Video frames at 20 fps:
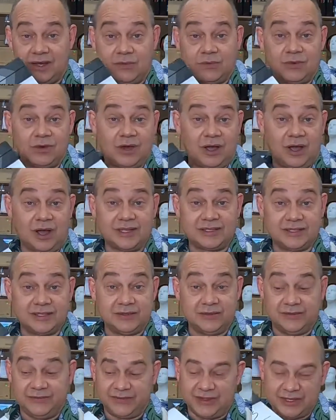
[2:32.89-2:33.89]
We're
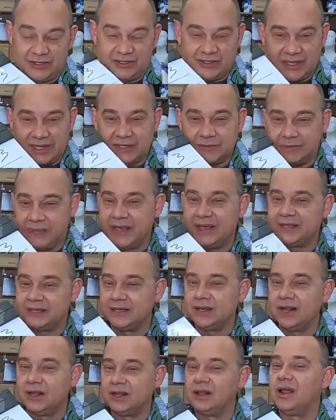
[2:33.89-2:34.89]
constantly doing videos. This makes
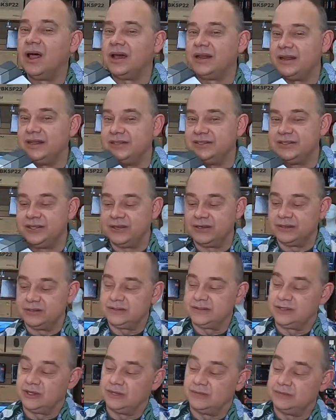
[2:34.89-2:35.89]
it a lot easier.
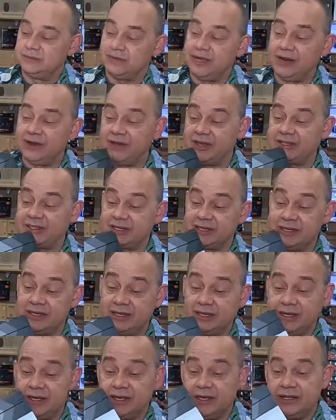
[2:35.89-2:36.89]
So anyways,
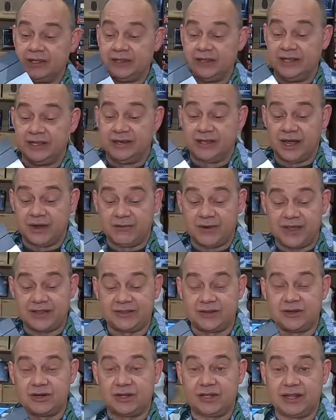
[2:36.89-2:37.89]
the
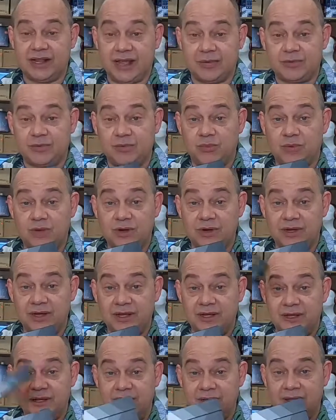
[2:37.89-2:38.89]
Director Clapboard,
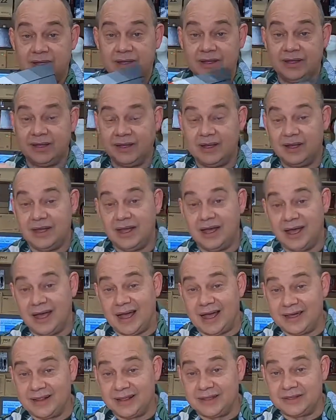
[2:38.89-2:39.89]

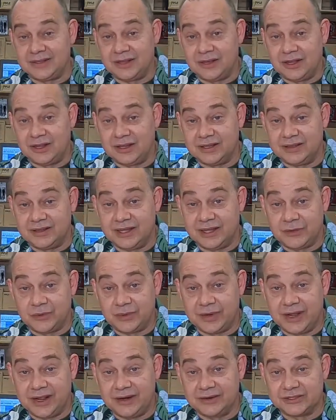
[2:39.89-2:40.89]
I like to call it the
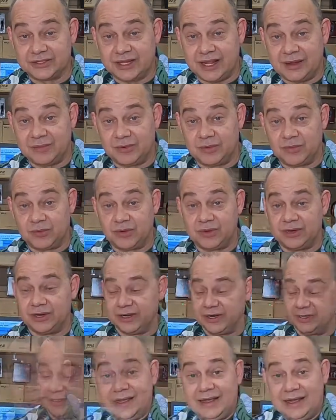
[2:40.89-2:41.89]
Creator's Clapboard.
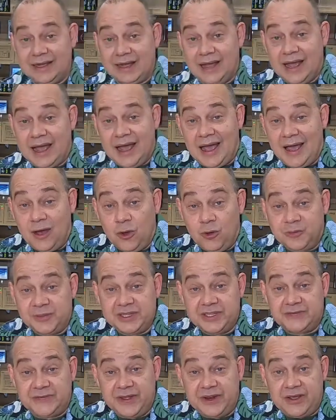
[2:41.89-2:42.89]
I hope
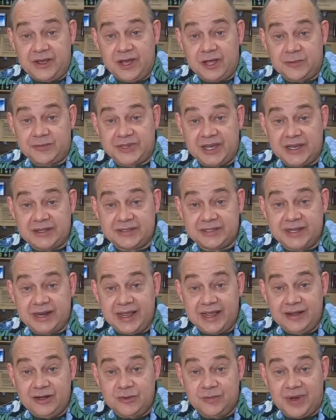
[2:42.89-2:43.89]
this video helped you out
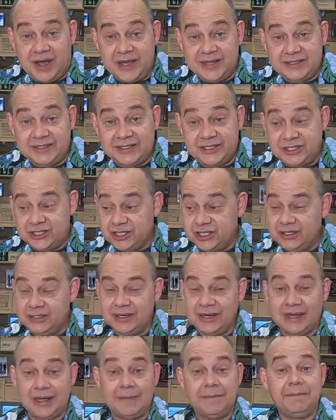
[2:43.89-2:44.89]
today in your buying decision.
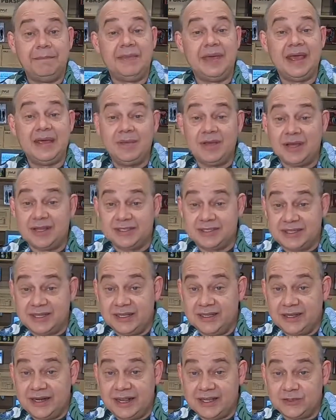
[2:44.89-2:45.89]
Maybe I'll see you
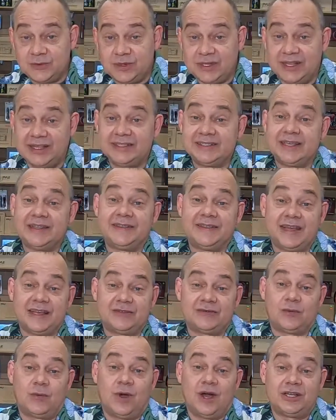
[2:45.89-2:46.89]
in the next one. Like I say, thanks
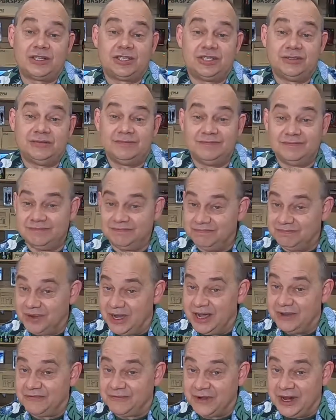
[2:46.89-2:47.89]
for watching.
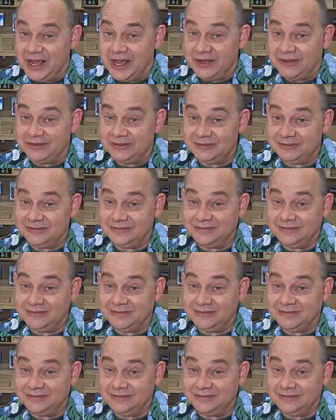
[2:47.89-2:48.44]
Bye for now.